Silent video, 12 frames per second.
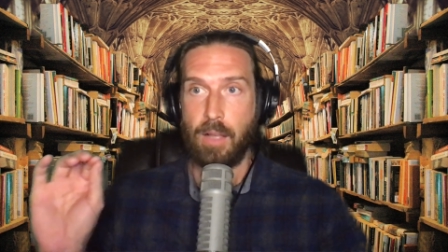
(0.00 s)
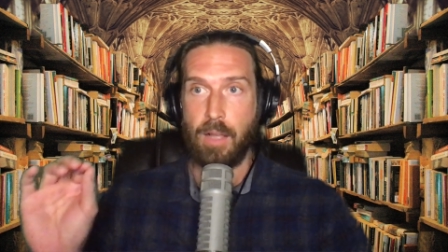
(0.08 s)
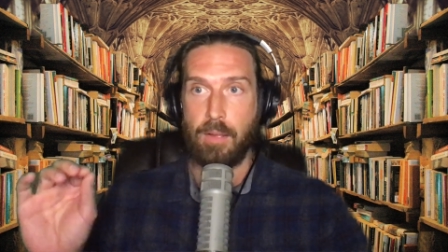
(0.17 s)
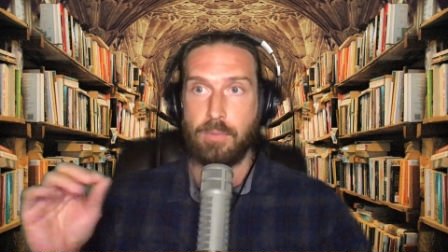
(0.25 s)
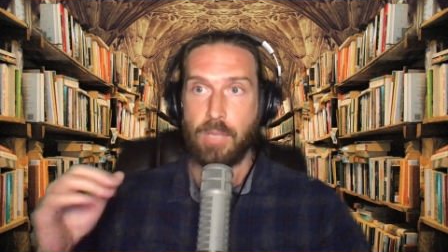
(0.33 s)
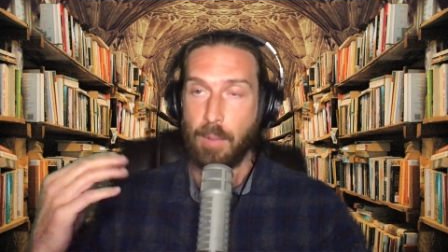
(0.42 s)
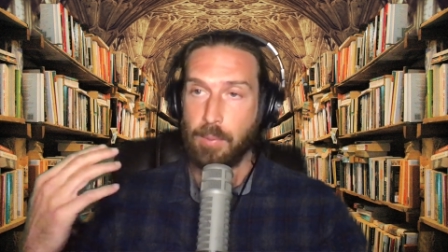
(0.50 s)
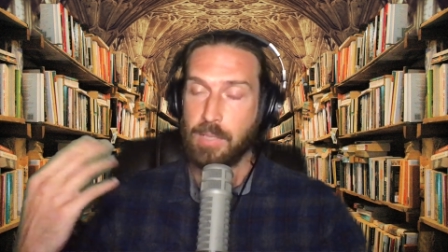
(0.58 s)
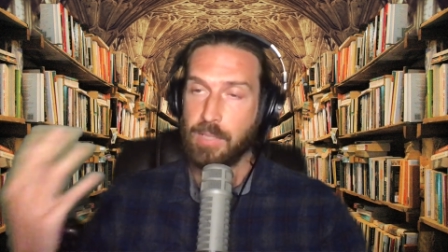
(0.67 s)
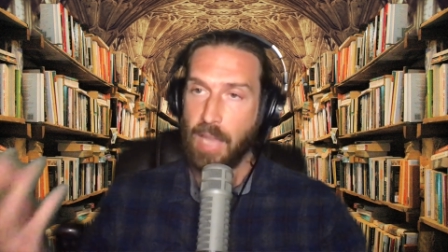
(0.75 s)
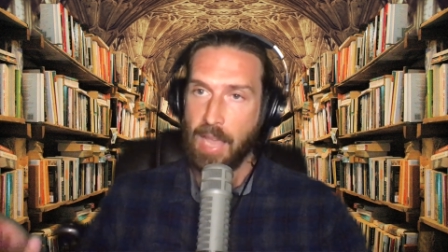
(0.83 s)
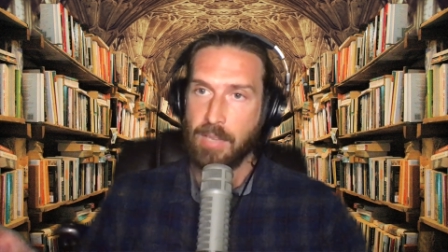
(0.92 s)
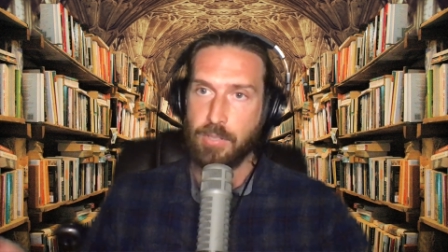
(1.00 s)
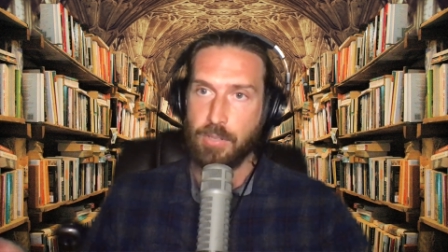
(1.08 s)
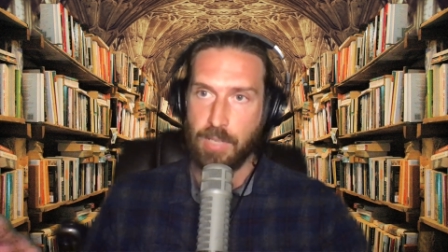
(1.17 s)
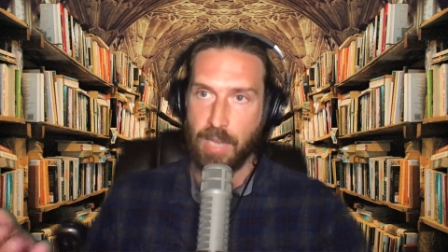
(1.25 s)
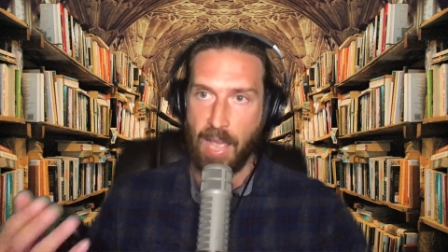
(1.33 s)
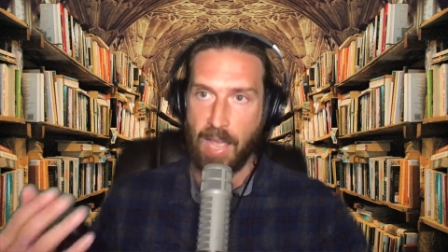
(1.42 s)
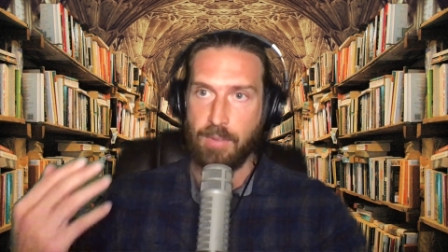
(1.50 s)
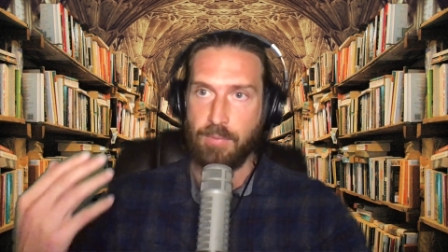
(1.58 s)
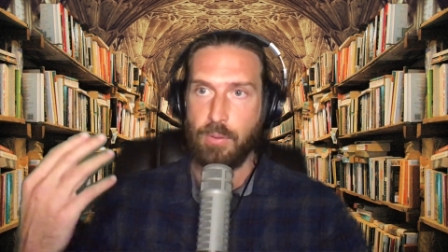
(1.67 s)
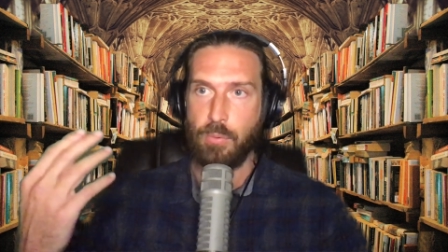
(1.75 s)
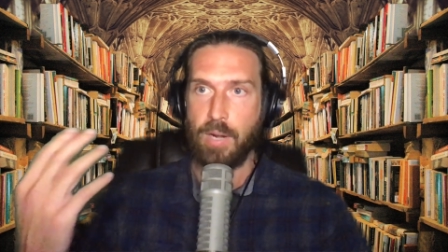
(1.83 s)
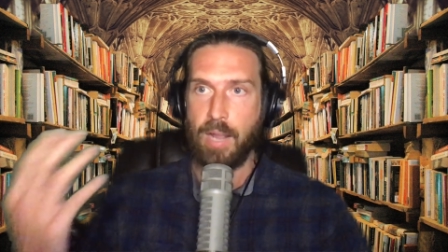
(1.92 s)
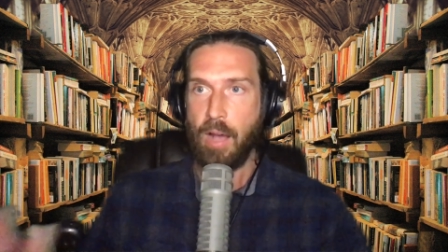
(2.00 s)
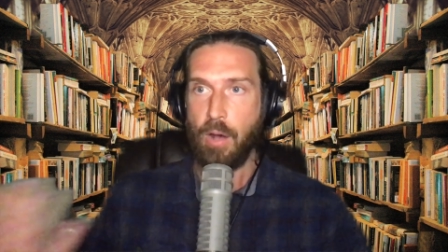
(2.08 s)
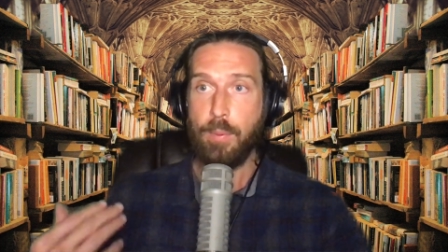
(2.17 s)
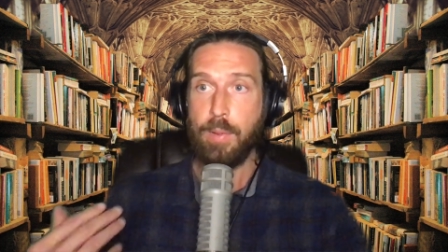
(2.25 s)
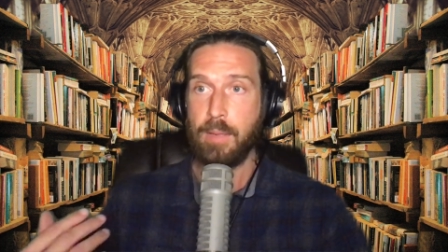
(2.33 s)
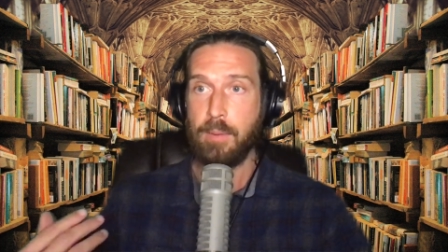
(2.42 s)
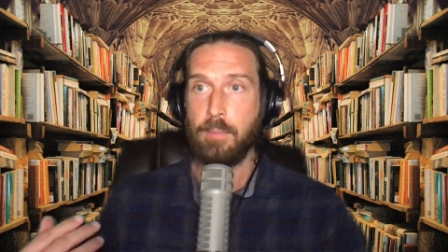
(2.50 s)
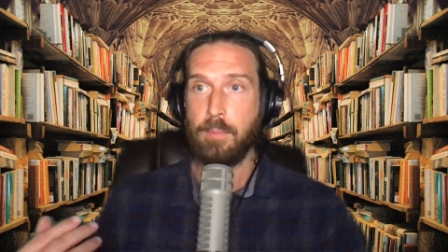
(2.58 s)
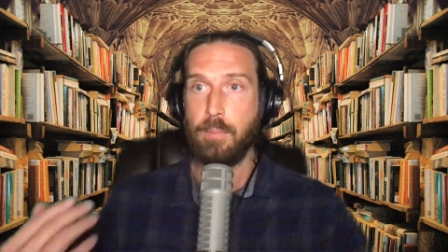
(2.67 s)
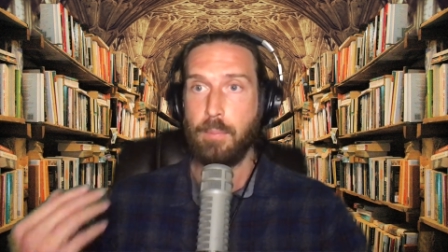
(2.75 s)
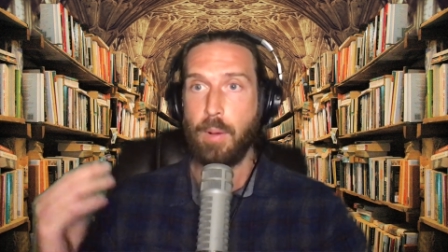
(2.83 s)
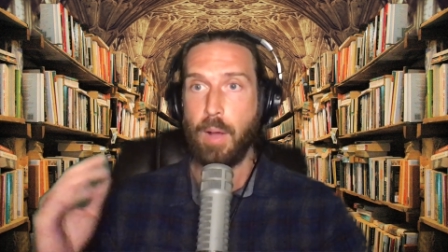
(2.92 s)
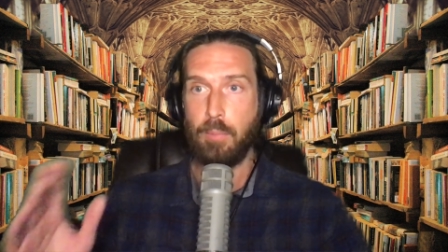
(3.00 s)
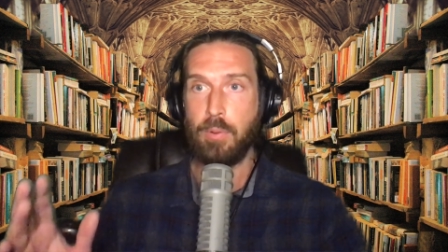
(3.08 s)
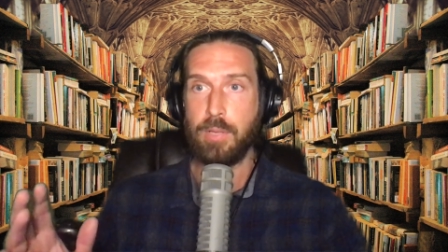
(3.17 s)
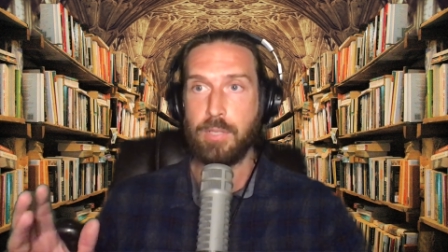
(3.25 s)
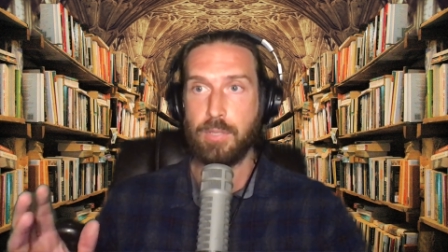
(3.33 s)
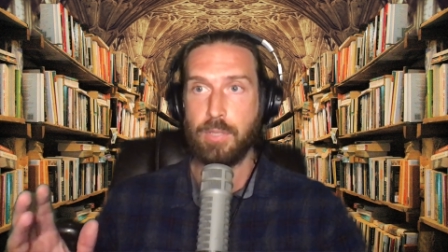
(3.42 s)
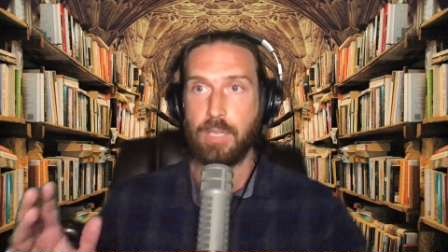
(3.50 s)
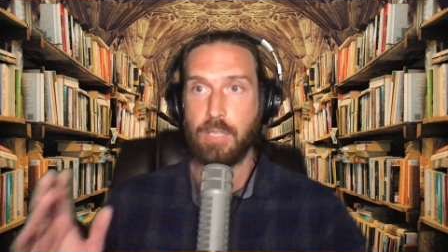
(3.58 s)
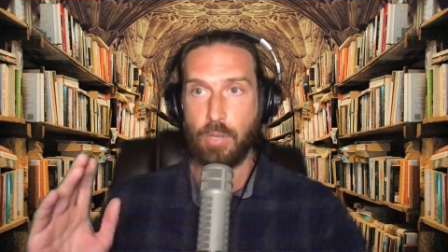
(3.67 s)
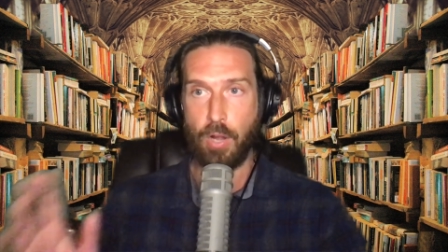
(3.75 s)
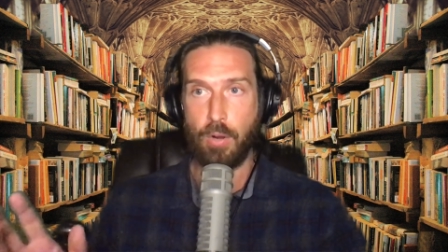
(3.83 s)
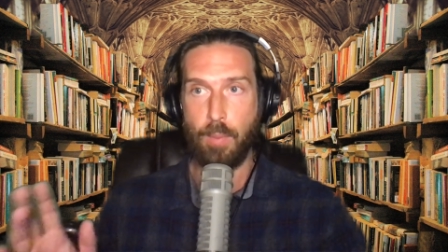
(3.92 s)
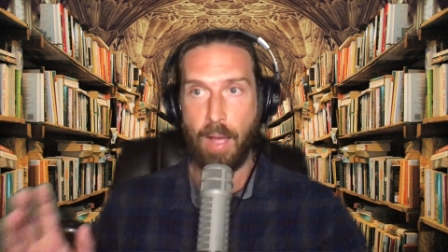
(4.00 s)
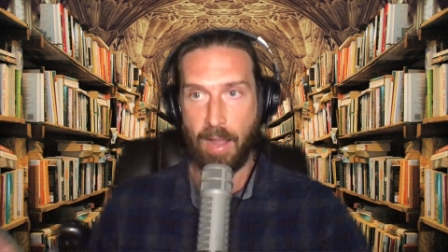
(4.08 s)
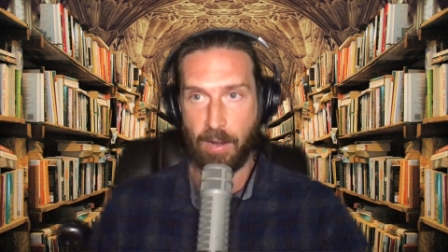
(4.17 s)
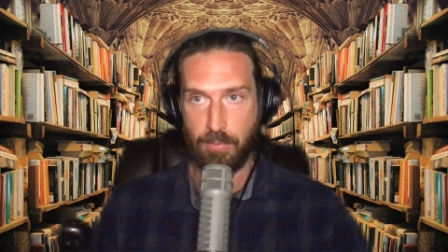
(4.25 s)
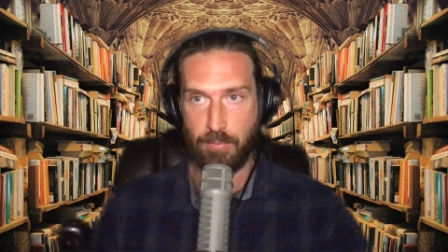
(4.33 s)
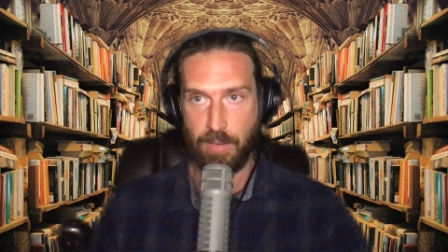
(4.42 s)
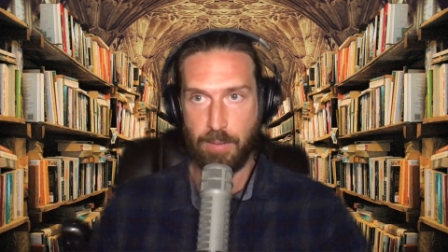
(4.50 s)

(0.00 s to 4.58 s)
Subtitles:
Tompkins asked your dad if he would help him publish his autobiography.